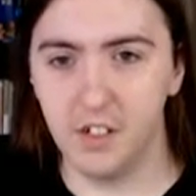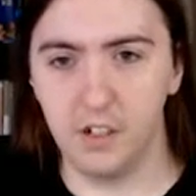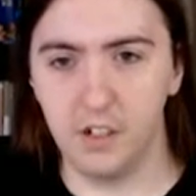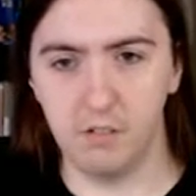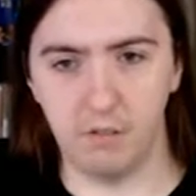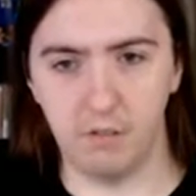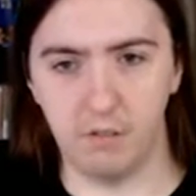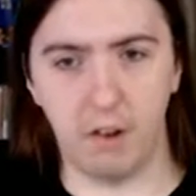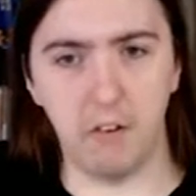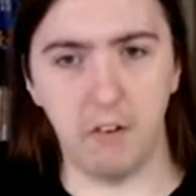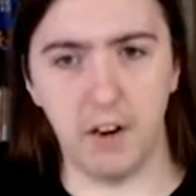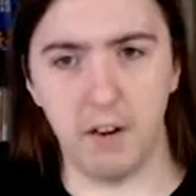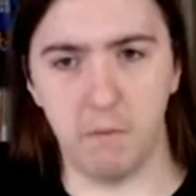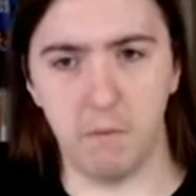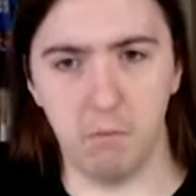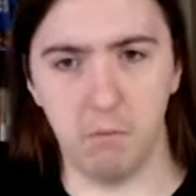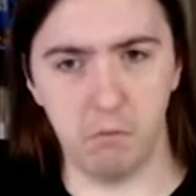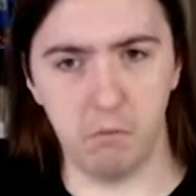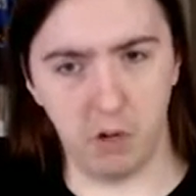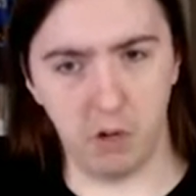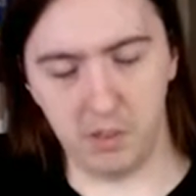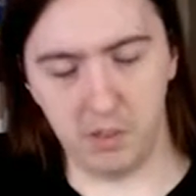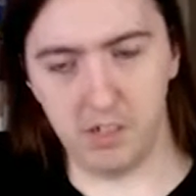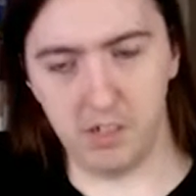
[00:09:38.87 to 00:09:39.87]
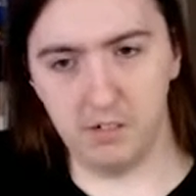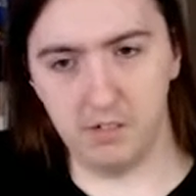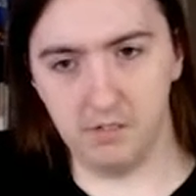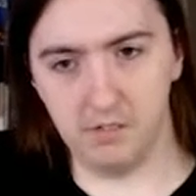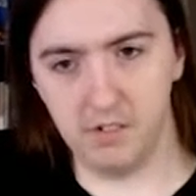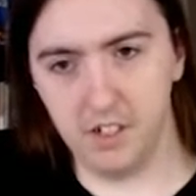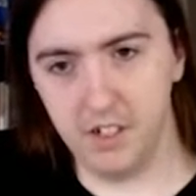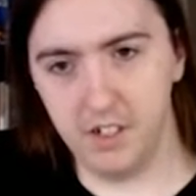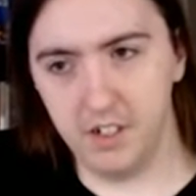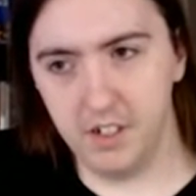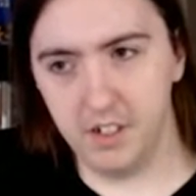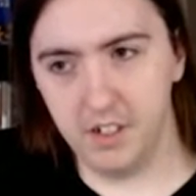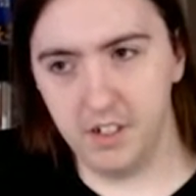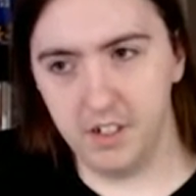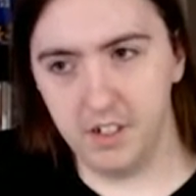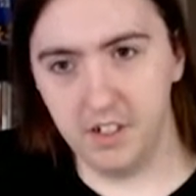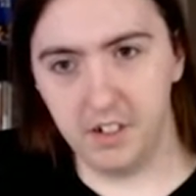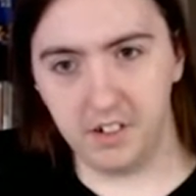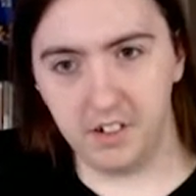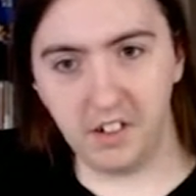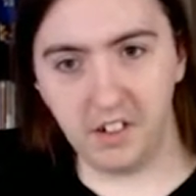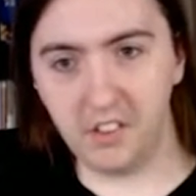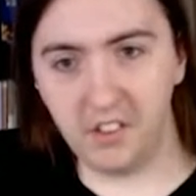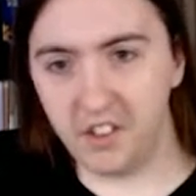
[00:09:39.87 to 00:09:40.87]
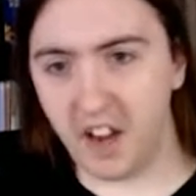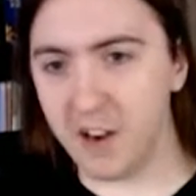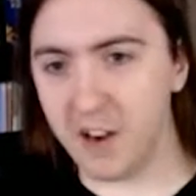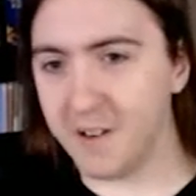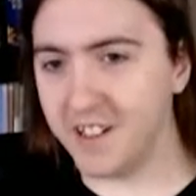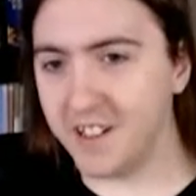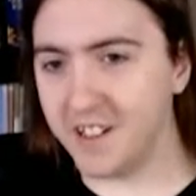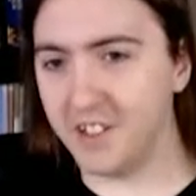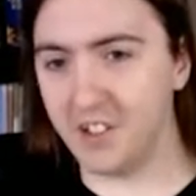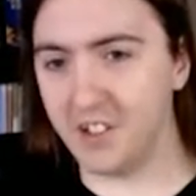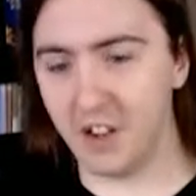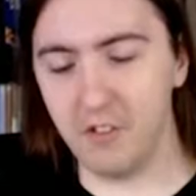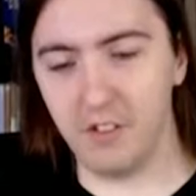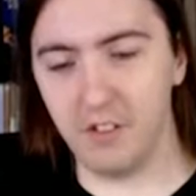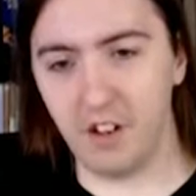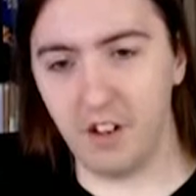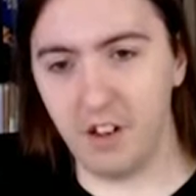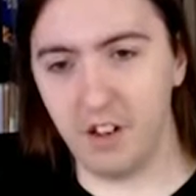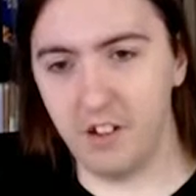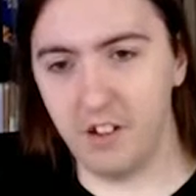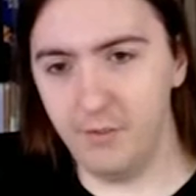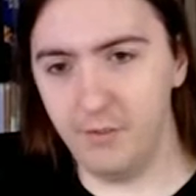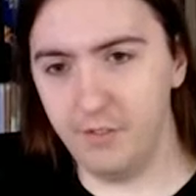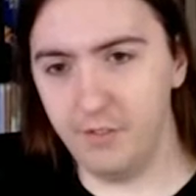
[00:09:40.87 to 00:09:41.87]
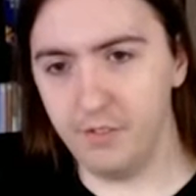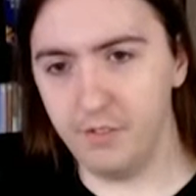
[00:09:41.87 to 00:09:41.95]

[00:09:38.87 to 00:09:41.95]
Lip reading: Very improper. Doesn't care about his own life.